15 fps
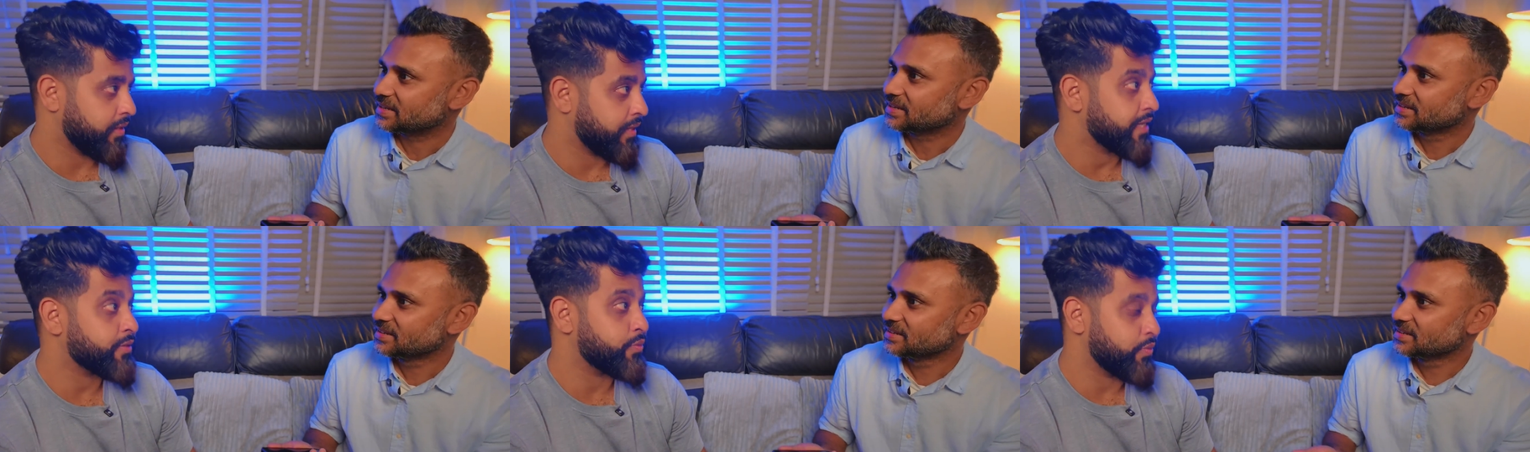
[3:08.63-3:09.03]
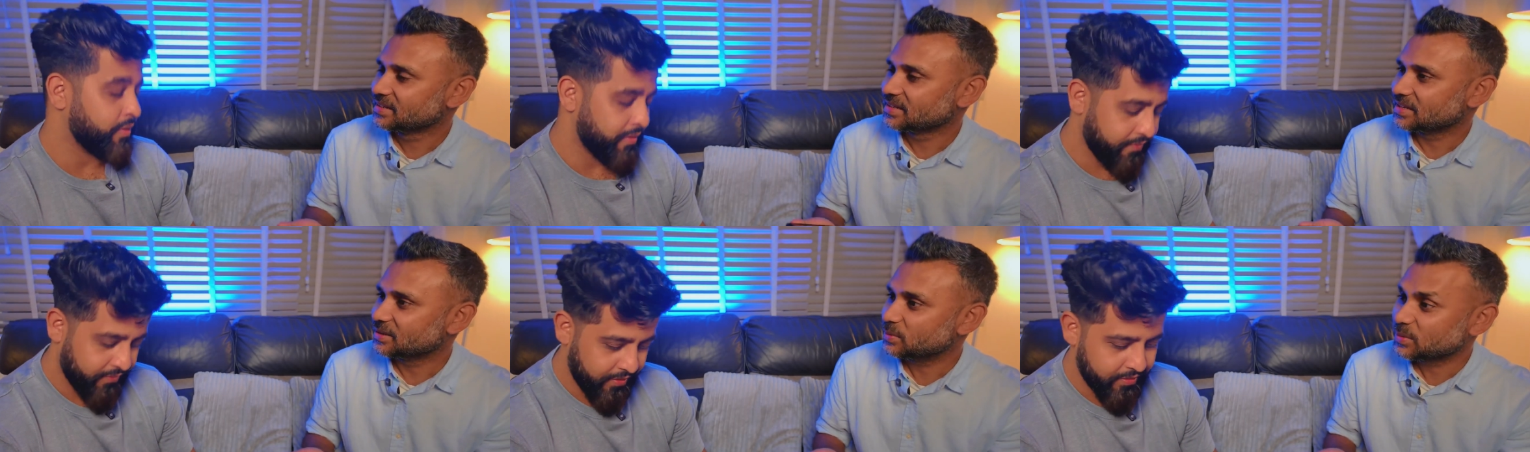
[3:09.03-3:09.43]
Speaker 1: Okay, that's,
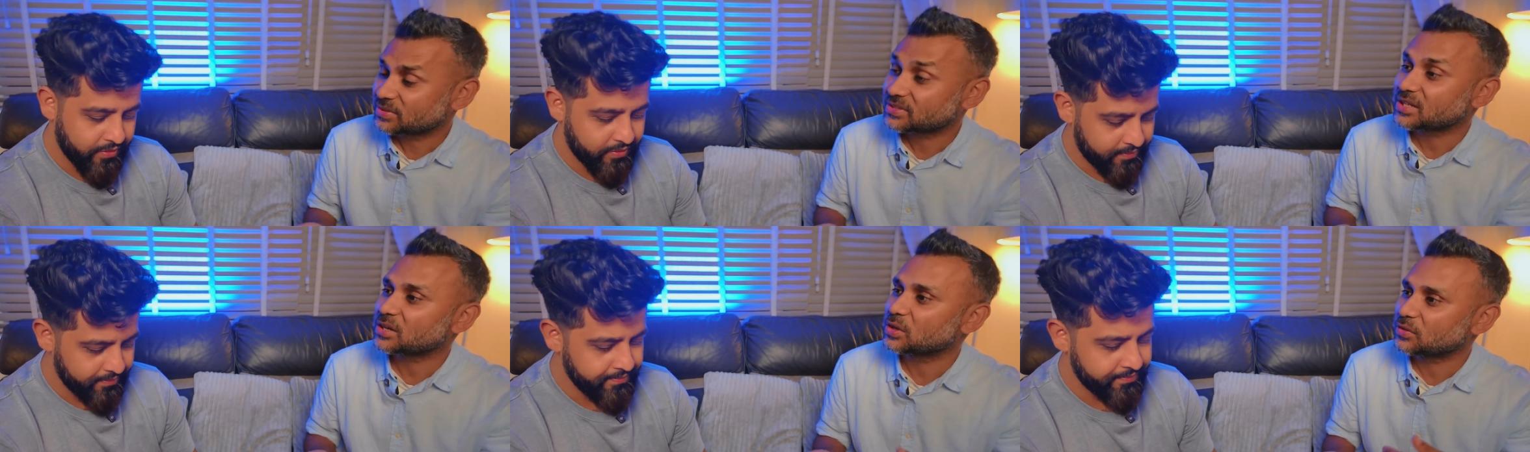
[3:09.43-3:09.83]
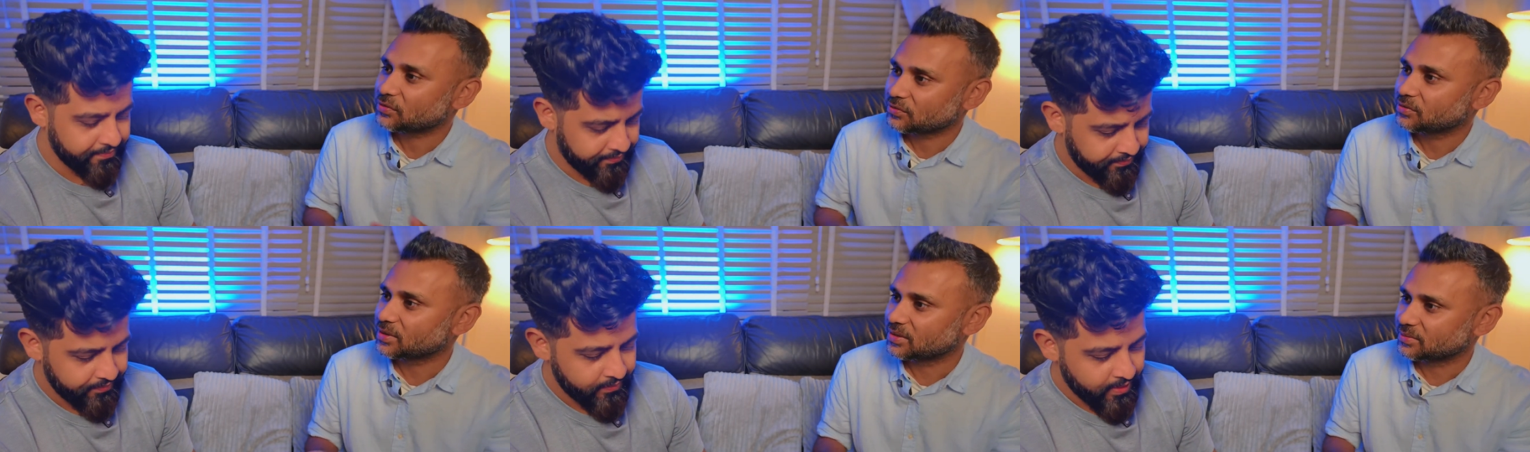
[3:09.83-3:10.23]
well, uh, we'll start off
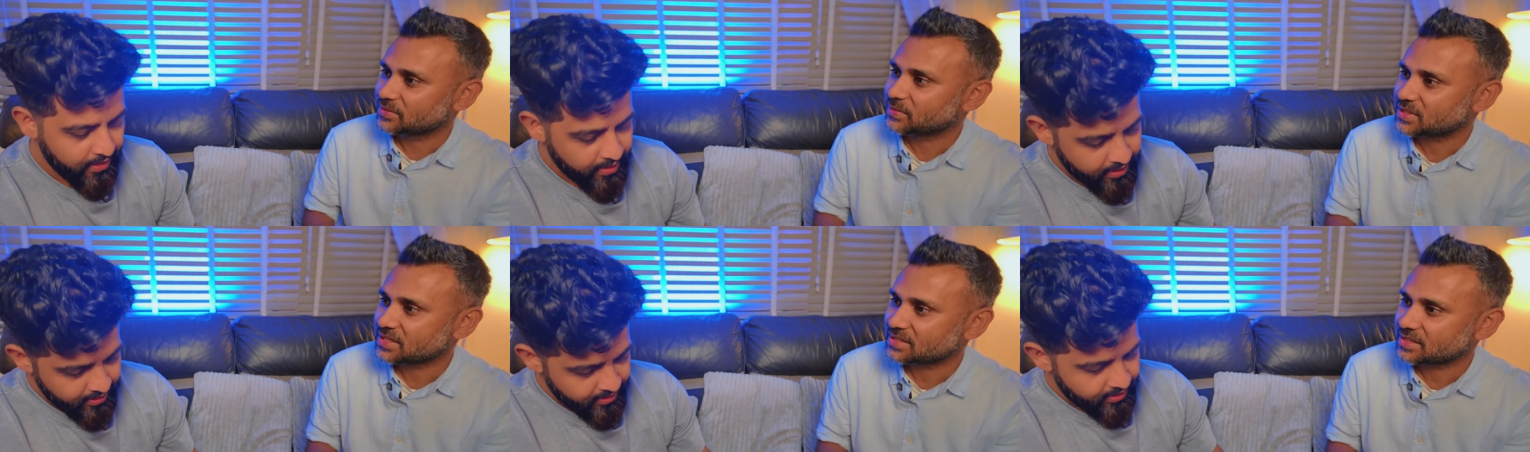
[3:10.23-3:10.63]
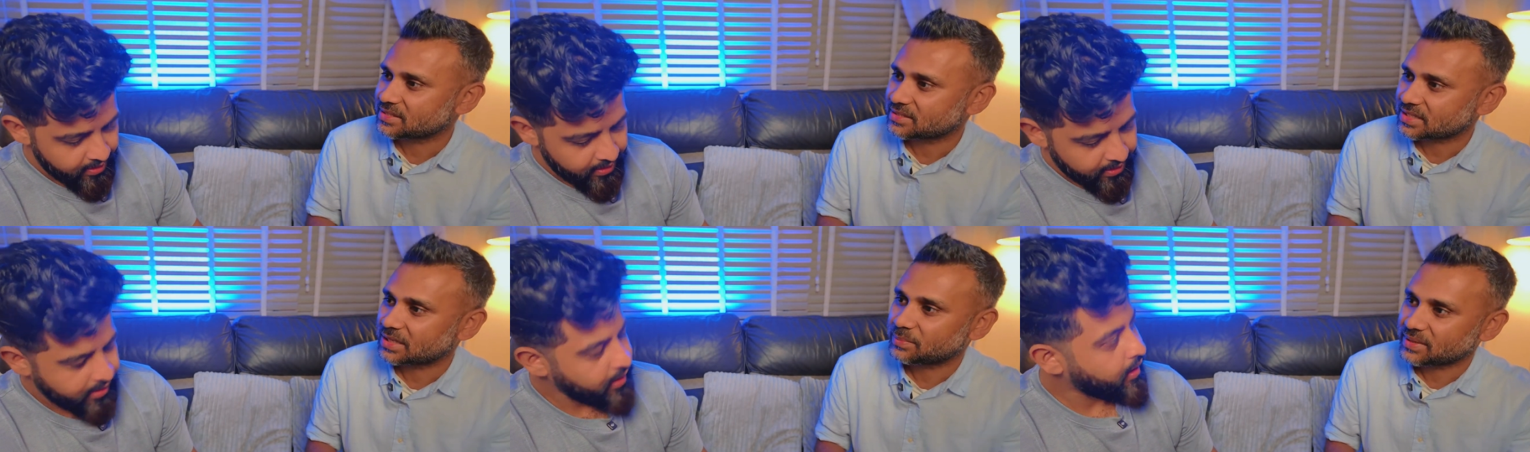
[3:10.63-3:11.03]
with you know with G C S E
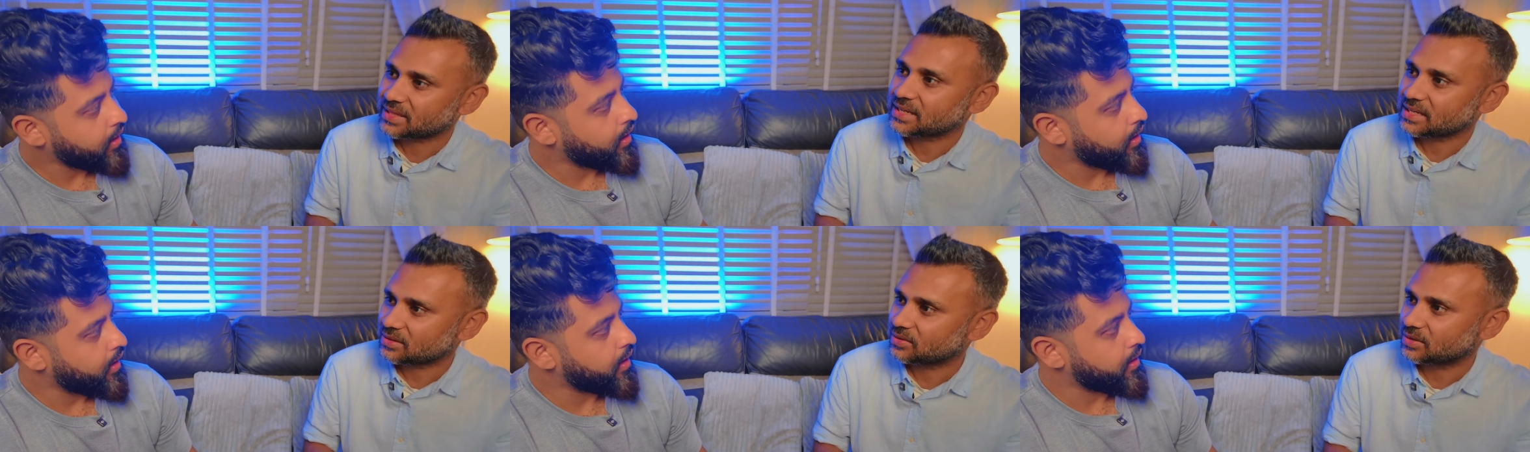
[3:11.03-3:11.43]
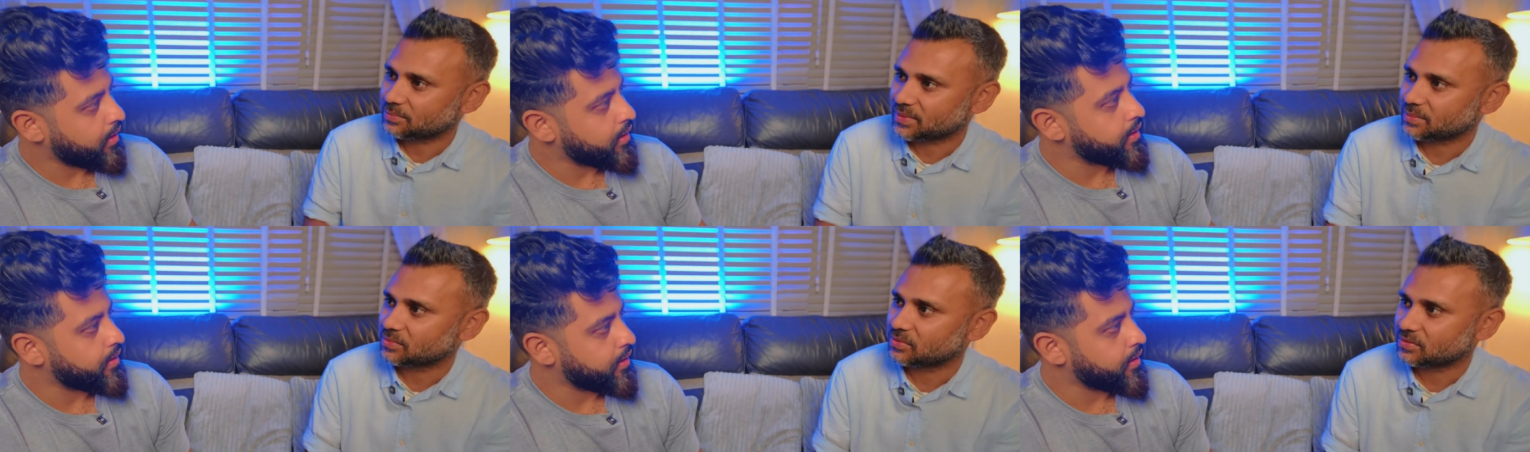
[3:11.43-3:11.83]
style, but then it got a
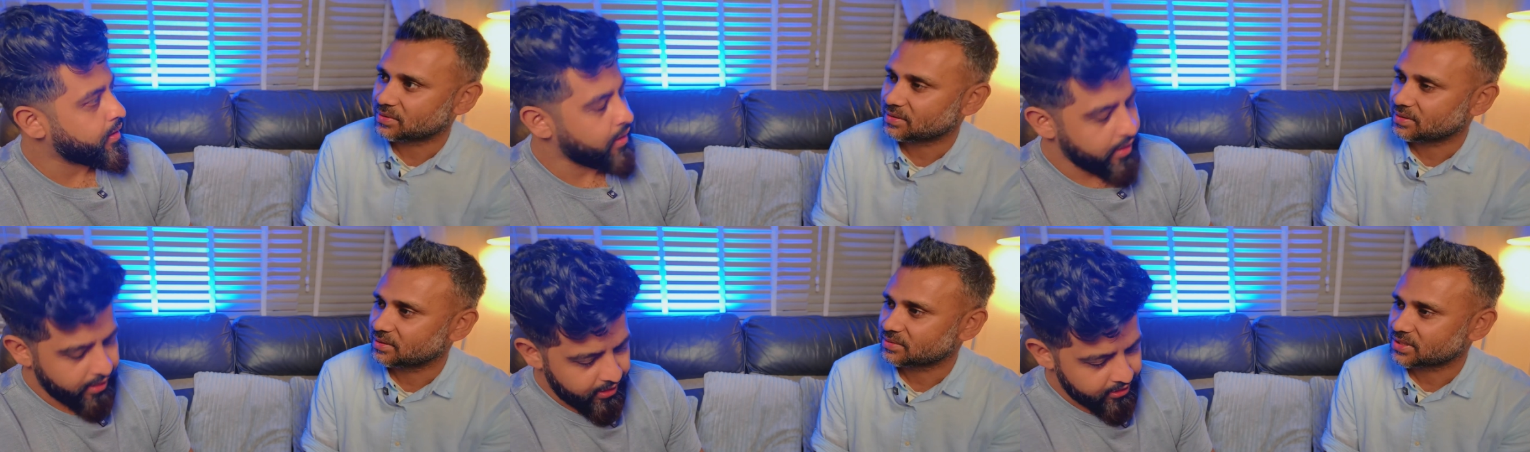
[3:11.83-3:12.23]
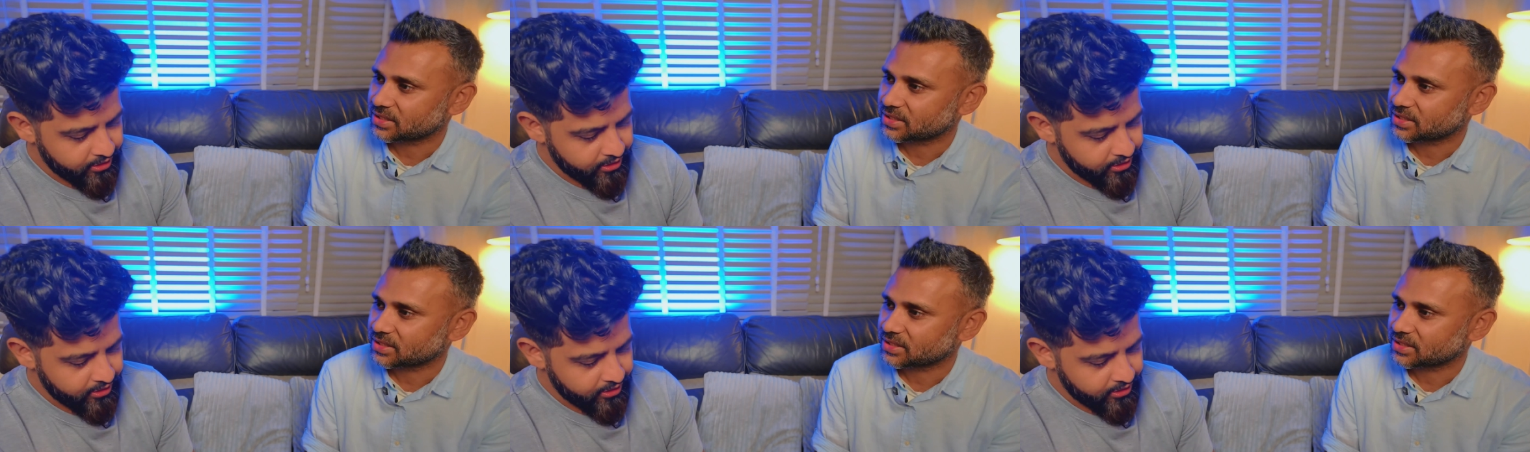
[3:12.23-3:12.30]
bit more. I